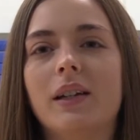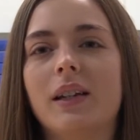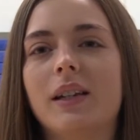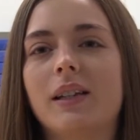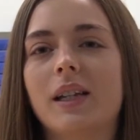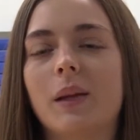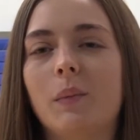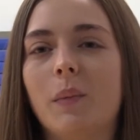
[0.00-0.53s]

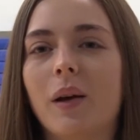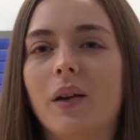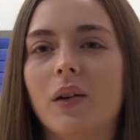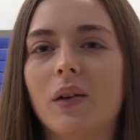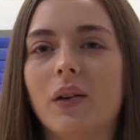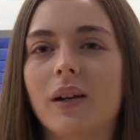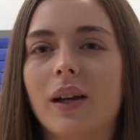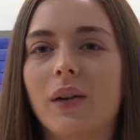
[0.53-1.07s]
It's getting
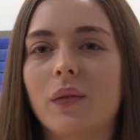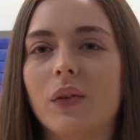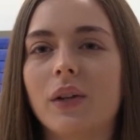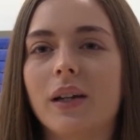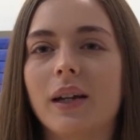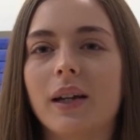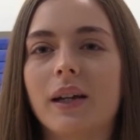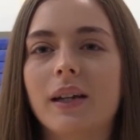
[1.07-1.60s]
better every
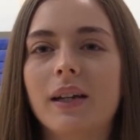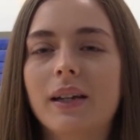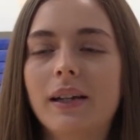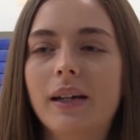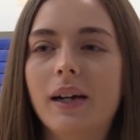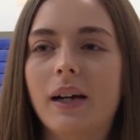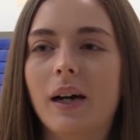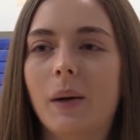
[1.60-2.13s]
day.
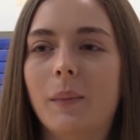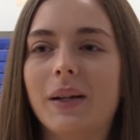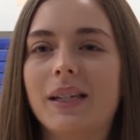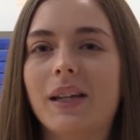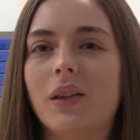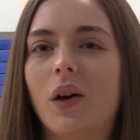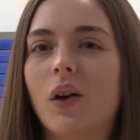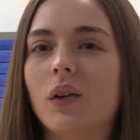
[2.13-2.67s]
Um, I'd
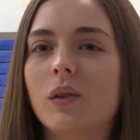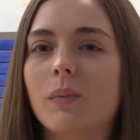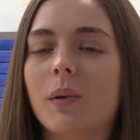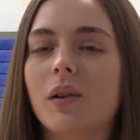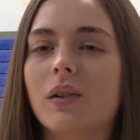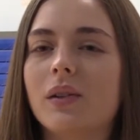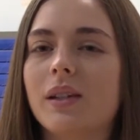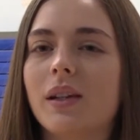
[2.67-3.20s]
say the hardest
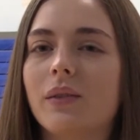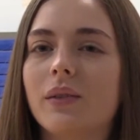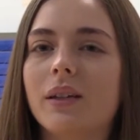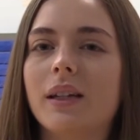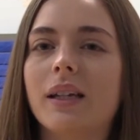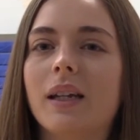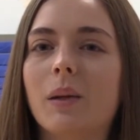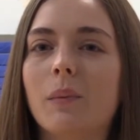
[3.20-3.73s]
part is
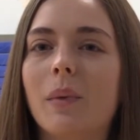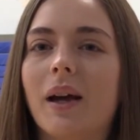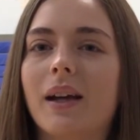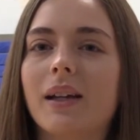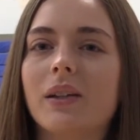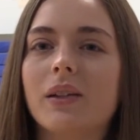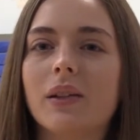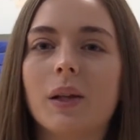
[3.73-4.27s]
definitely getting
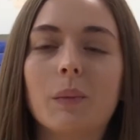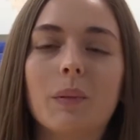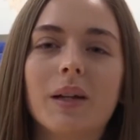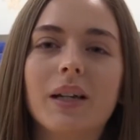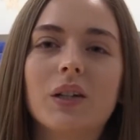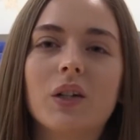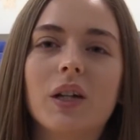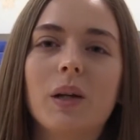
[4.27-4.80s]
back into like
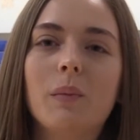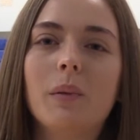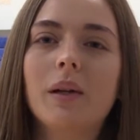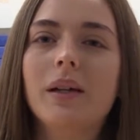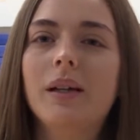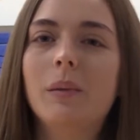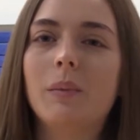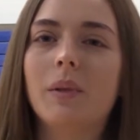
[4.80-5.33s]
playing shape
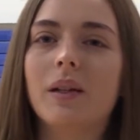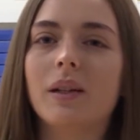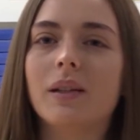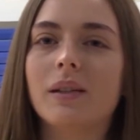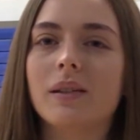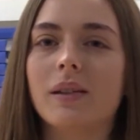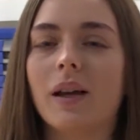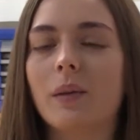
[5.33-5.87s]

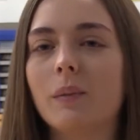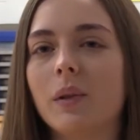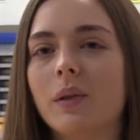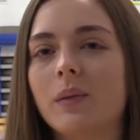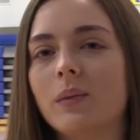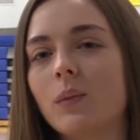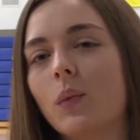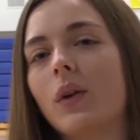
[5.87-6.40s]
because I've
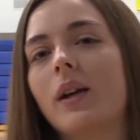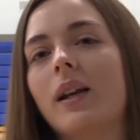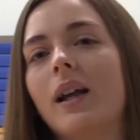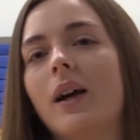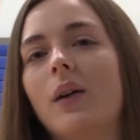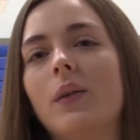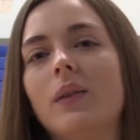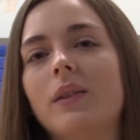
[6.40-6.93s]
been working
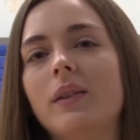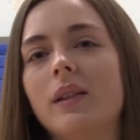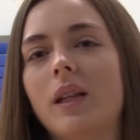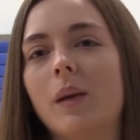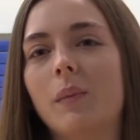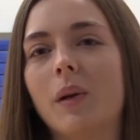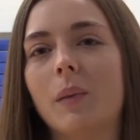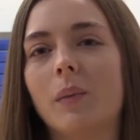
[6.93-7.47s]
out and
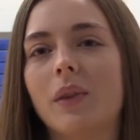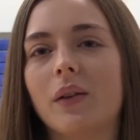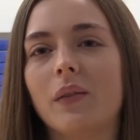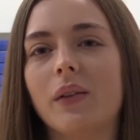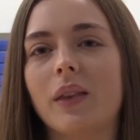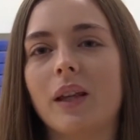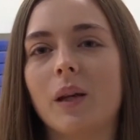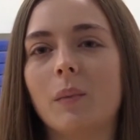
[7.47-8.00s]
keeping up with
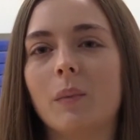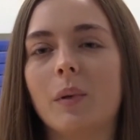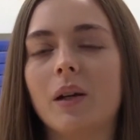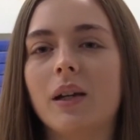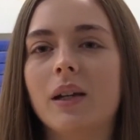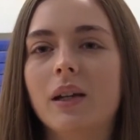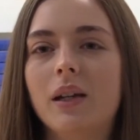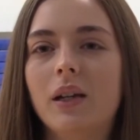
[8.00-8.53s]
everything,
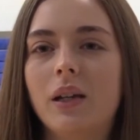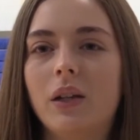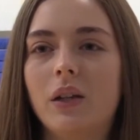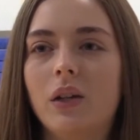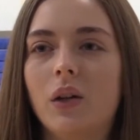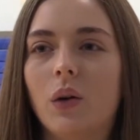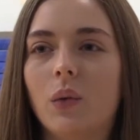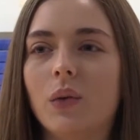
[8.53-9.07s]
but
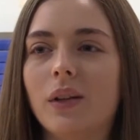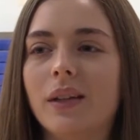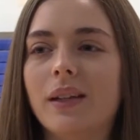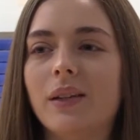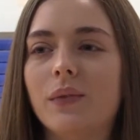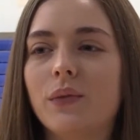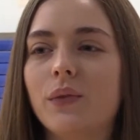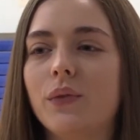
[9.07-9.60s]
you don't
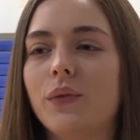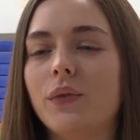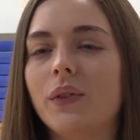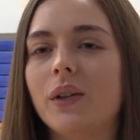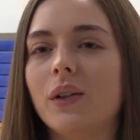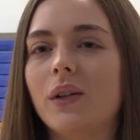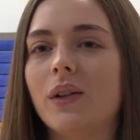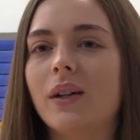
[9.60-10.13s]
really
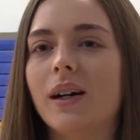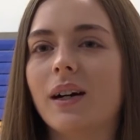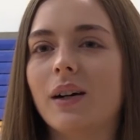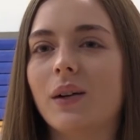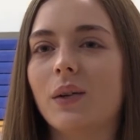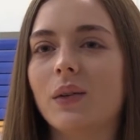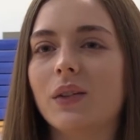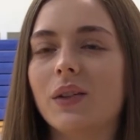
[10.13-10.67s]
feel
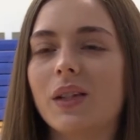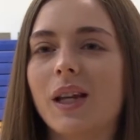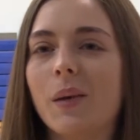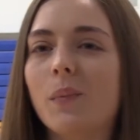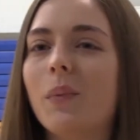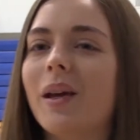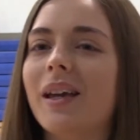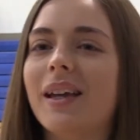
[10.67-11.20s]
how the
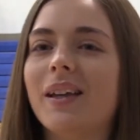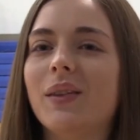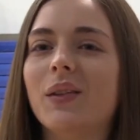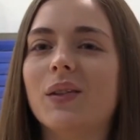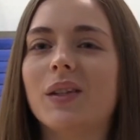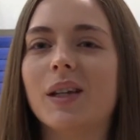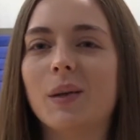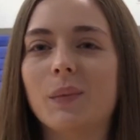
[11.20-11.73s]
same pain,
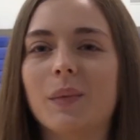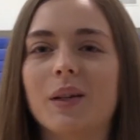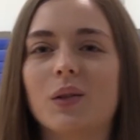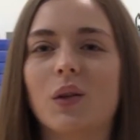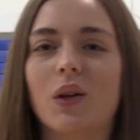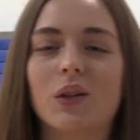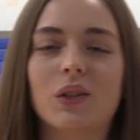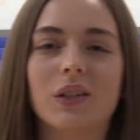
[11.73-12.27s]
the same
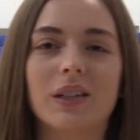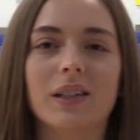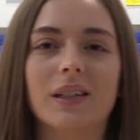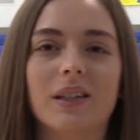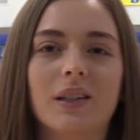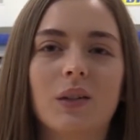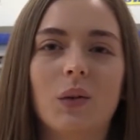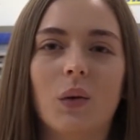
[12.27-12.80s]

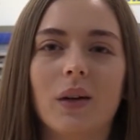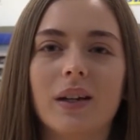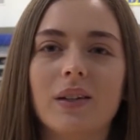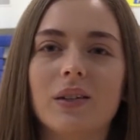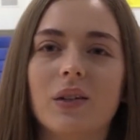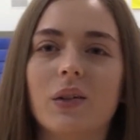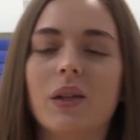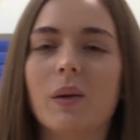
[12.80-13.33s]
exhaustion quite
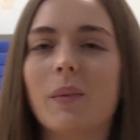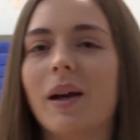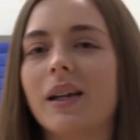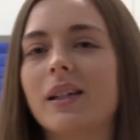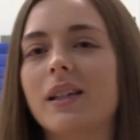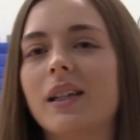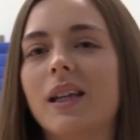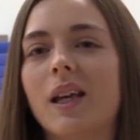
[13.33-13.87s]
until you get back
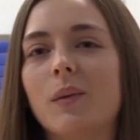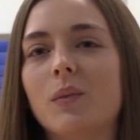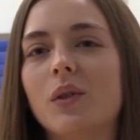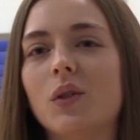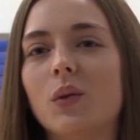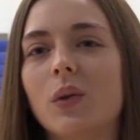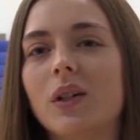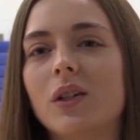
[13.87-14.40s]
into the game
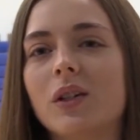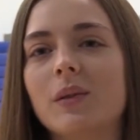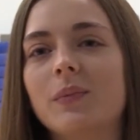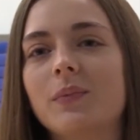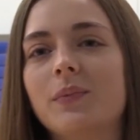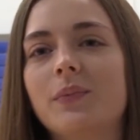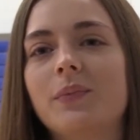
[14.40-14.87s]
situation.